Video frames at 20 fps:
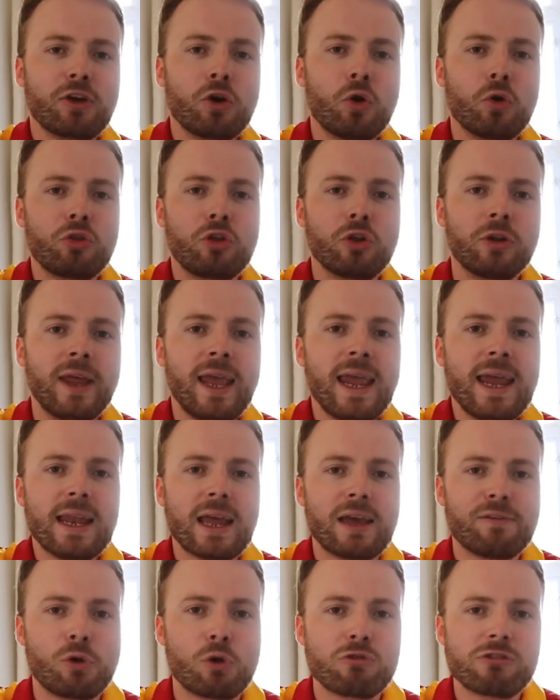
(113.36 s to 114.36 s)
are the chords you'll need.
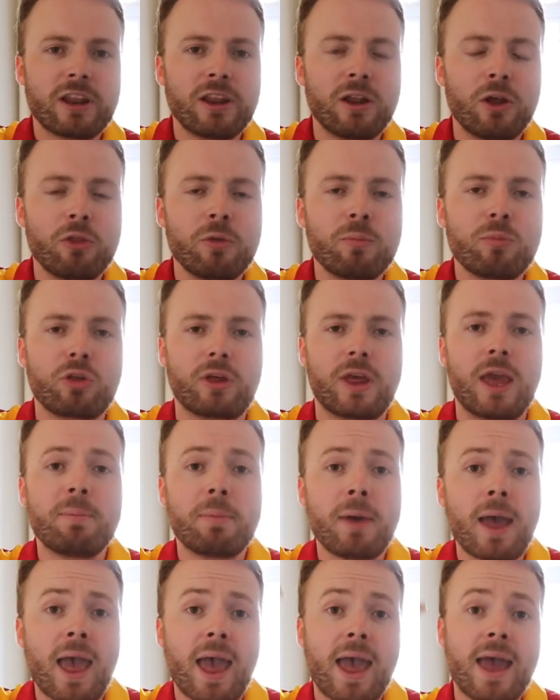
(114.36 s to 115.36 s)
If you already know them,
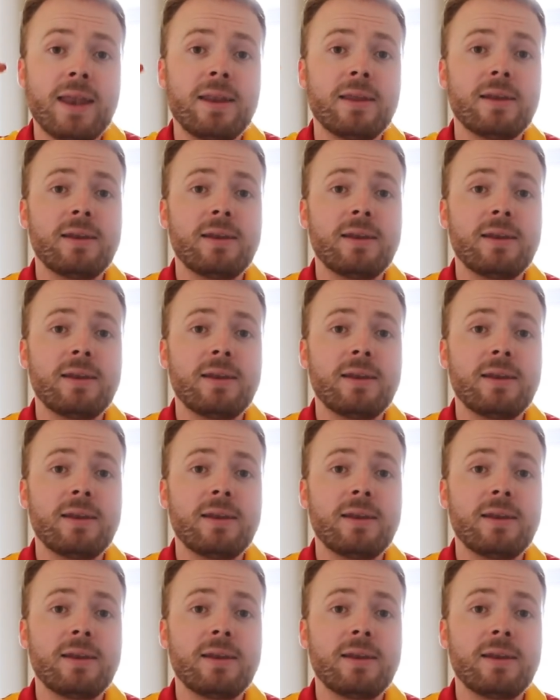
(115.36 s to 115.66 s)
skip ahead